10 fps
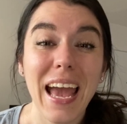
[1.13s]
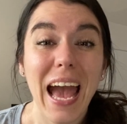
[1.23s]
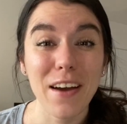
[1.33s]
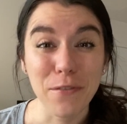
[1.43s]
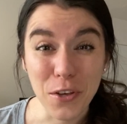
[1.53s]

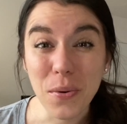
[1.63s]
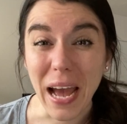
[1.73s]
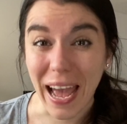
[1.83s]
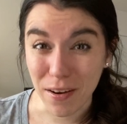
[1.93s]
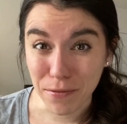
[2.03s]
Have
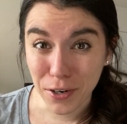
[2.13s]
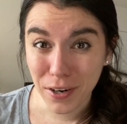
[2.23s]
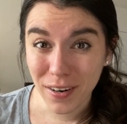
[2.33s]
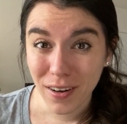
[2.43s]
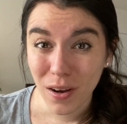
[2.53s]
you
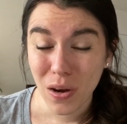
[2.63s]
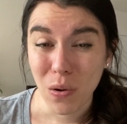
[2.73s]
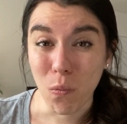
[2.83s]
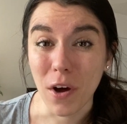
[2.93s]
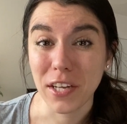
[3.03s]
ever
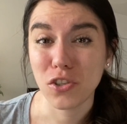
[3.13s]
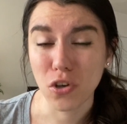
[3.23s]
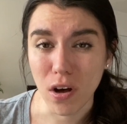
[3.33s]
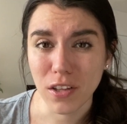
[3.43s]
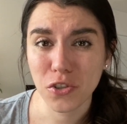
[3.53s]
wanted
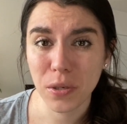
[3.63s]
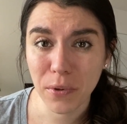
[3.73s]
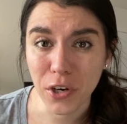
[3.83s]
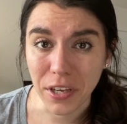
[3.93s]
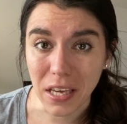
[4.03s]
chocolate chip
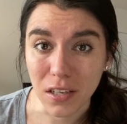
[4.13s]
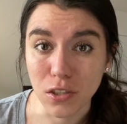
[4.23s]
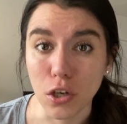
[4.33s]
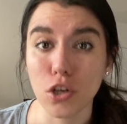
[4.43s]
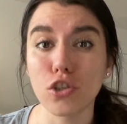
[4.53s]

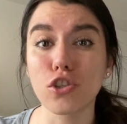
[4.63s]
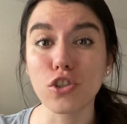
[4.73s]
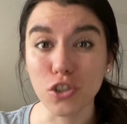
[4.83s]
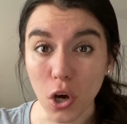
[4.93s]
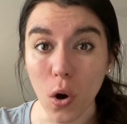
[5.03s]
cookies
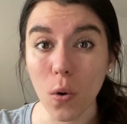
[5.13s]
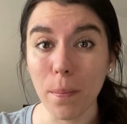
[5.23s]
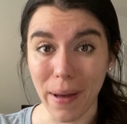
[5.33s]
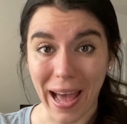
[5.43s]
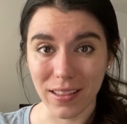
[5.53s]
so
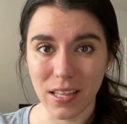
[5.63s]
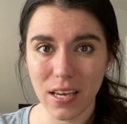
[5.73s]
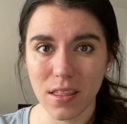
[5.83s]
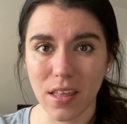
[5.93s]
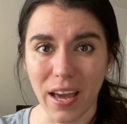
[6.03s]

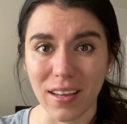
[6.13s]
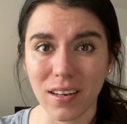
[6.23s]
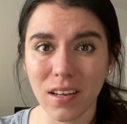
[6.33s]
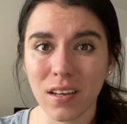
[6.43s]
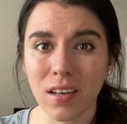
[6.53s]
badly
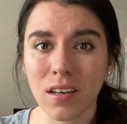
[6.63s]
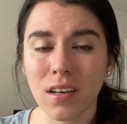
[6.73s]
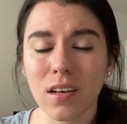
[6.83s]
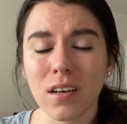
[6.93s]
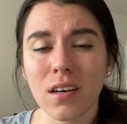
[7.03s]
that
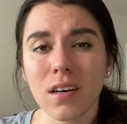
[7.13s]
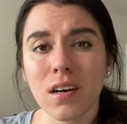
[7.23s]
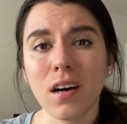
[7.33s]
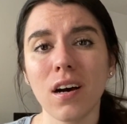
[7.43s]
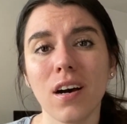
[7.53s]

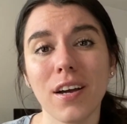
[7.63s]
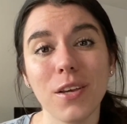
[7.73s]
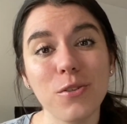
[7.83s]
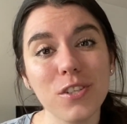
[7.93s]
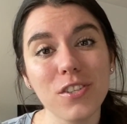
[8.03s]

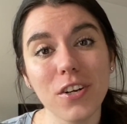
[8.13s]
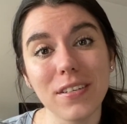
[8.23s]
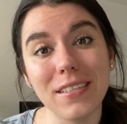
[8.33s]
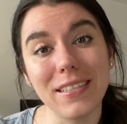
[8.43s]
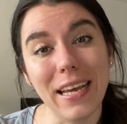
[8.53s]
you just start